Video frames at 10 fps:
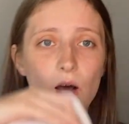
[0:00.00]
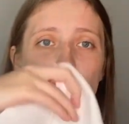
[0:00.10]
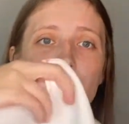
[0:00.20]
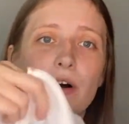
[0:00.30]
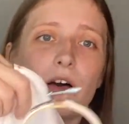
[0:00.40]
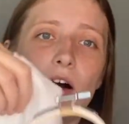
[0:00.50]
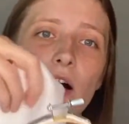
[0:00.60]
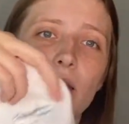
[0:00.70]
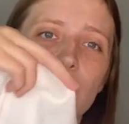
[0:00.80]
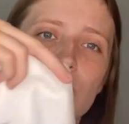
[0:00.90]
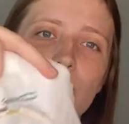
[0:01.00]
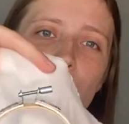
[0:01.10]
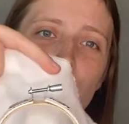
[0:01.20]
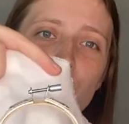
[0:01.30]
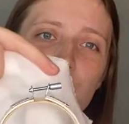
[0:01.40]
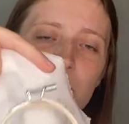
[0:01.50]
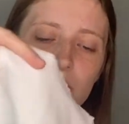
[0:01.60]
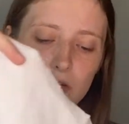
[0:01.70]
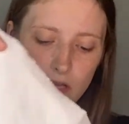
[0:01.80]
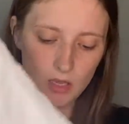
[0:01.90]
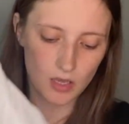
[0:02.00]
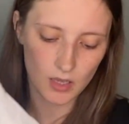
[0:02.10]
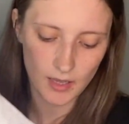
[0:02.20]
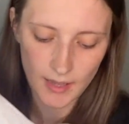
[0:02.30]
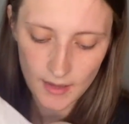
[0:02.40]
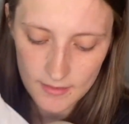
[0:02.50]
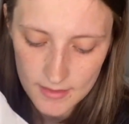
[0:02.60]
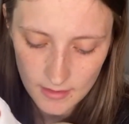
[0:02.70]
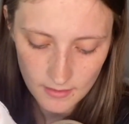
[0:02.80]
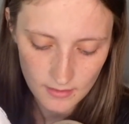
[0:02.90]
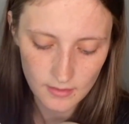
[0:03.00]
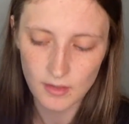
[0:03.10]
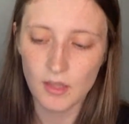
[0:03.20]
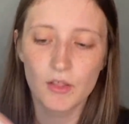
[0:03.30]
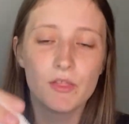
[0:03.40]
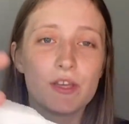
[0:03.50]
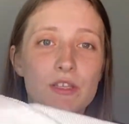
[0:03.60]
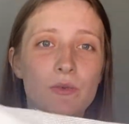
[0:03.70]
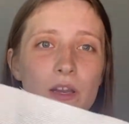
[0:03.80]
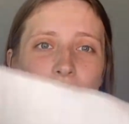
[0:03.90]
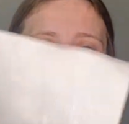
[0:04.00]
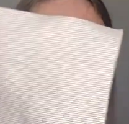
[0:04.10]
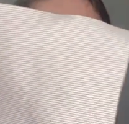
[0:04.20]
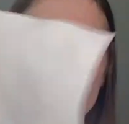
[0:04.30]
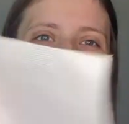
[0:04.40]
put onto my hoop. And this one is more